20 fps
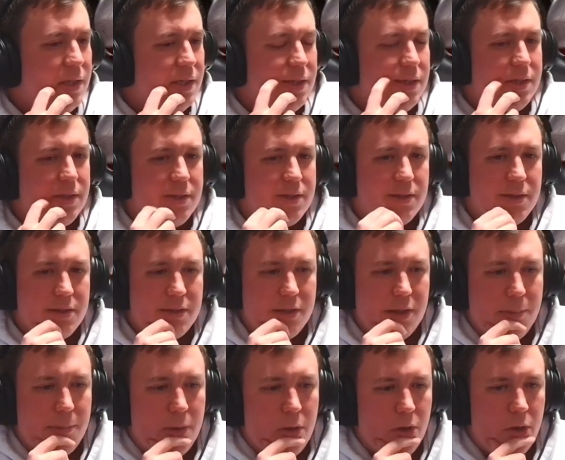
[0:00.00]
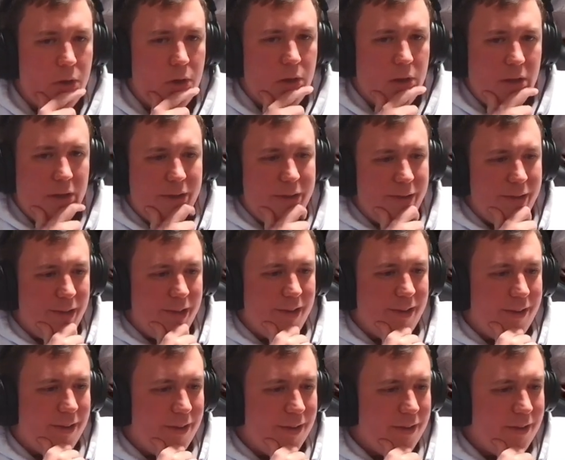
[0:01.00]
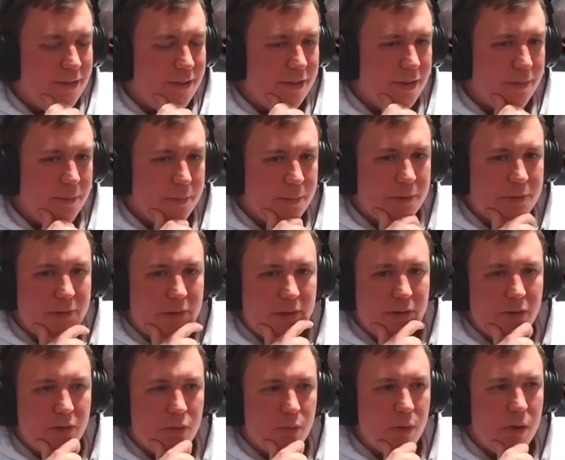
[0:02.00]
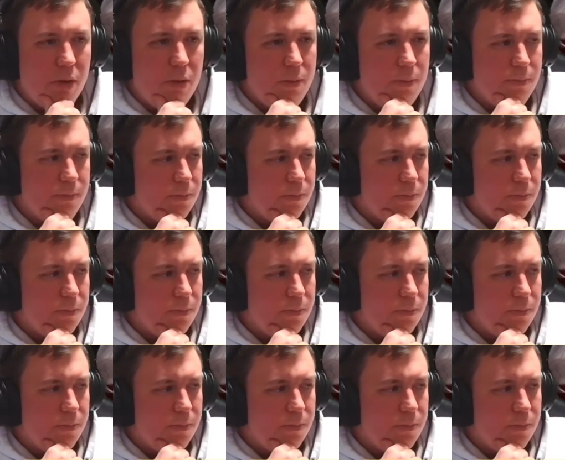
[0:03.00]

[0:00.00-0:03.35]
Sub on. 97% as well.